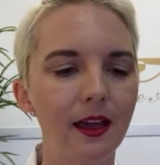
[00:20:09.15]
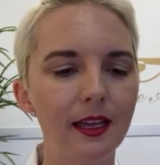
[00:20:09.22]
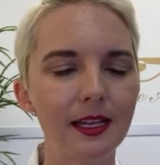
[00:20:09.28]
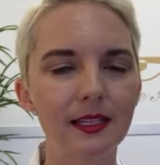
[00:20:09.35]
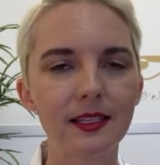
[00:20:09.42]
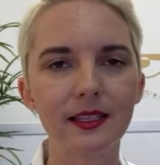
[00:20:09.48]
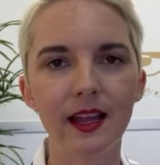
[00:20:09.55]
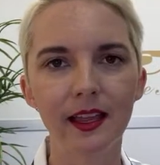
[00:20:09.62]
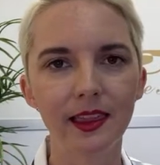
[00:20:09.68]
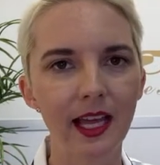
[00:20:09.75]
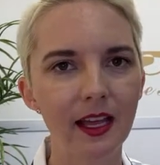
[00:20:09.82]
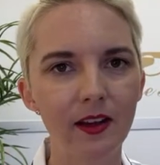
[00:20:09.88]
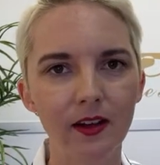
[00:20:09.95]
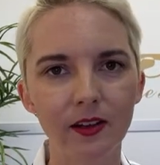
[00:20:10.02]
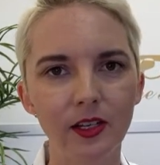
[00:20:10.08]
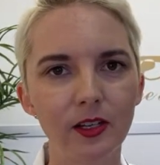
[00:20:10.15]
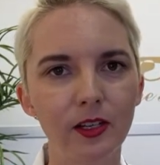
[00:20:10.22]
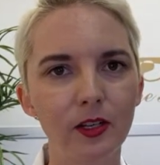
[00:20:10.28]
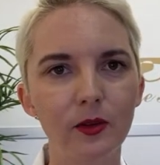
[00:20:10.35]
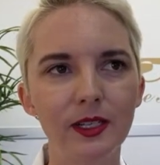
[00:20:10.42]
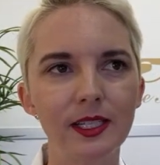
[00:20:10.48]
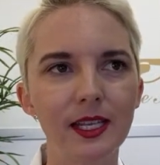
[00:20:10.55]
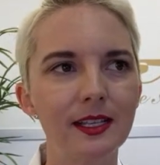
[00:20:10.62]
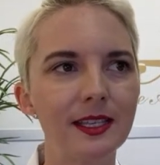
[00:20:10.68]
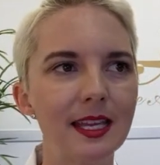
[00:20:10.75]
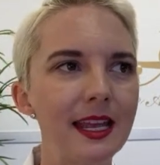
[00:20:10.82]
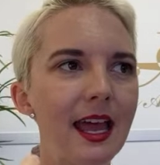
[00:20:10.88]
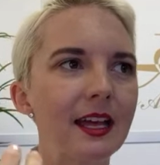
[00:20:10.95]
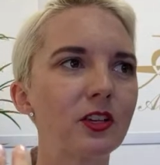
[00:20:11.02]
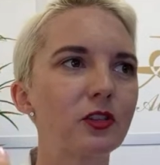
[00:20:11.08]
It's not that hard to do. It takes
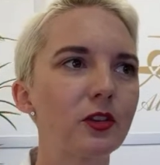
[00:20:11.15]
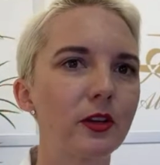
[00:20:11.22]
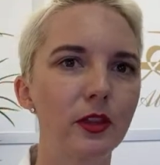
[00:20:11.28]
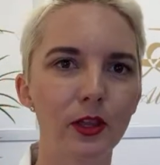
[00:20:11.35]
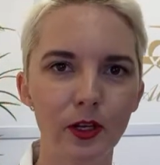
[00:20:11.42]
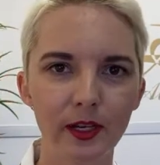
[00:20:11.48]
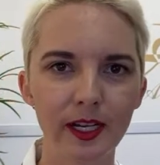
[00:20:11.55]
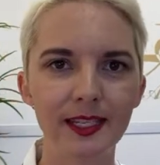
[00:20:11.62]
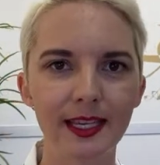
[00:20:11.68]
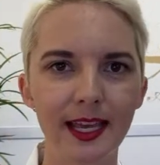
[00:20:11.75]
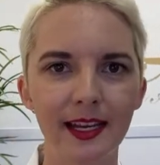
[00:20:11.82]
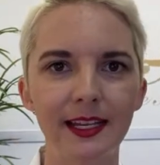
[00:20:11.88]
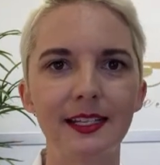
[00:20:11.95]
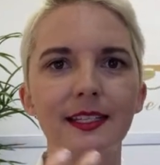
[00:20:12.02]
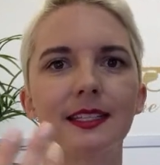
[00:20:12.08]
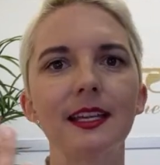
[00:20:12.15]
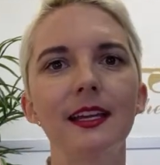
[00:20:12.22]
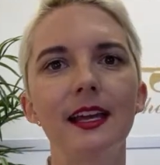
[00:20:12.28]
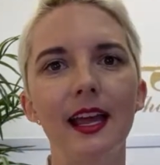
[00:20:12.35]
an extra 30 seconds,